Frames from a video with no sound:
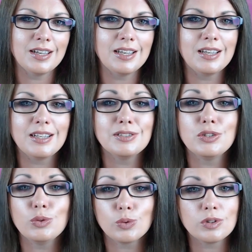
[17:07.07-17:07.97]
It is
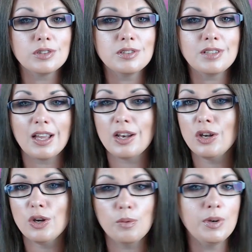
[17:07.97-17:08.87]
yours and
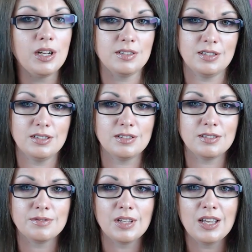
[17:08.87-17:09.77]
no one else's.
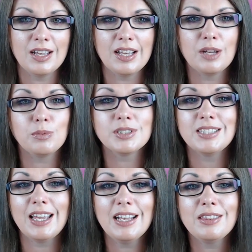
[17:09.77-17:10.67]
It will
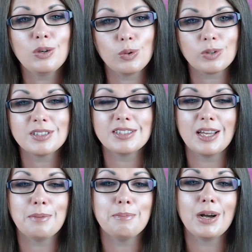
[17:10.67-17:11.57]
take the course
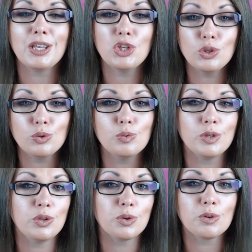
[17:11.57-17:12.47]
set by you
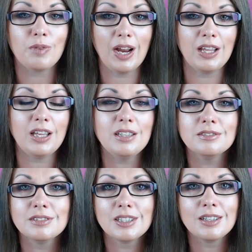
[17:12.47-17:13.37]
when you're ready
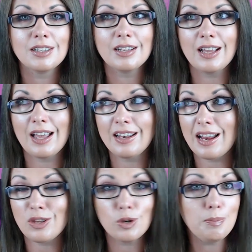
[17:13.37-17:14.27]
and
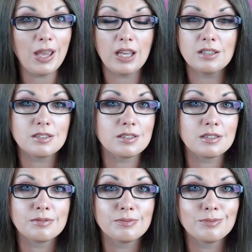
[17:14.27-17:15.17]
at your pace,
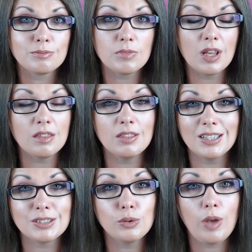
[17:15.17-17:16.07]
and
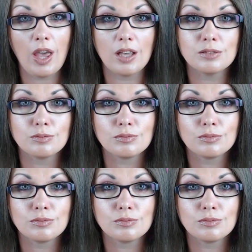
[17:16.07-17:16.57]
that's okay.